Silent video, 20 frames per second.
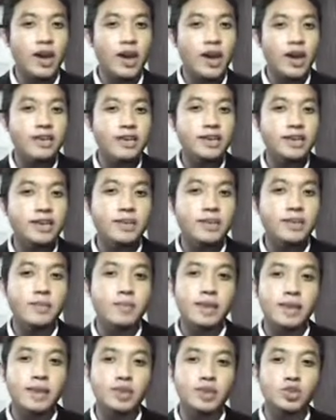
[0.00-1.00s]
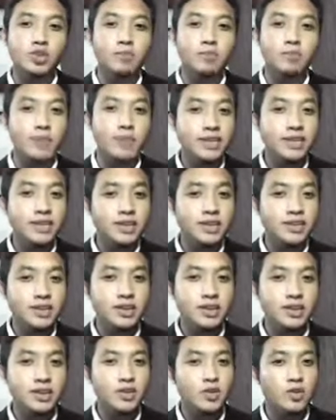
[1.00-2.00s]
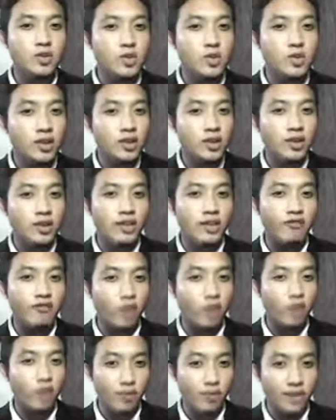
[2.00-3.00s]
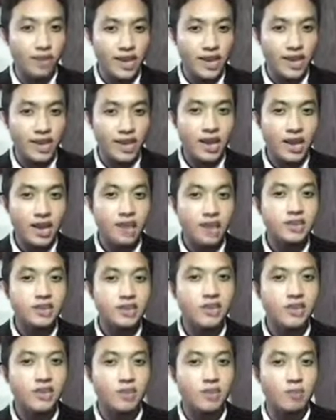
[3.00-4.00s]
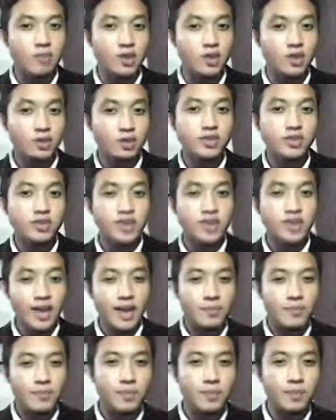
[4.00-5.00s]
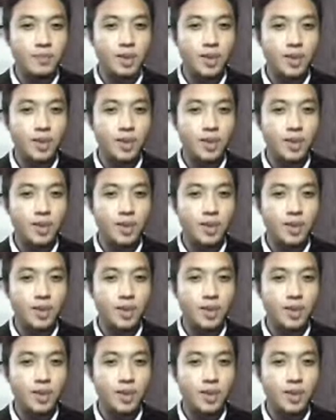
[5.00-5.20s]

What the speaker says: and didn't manage to paste the Google Form link at the chat box on time.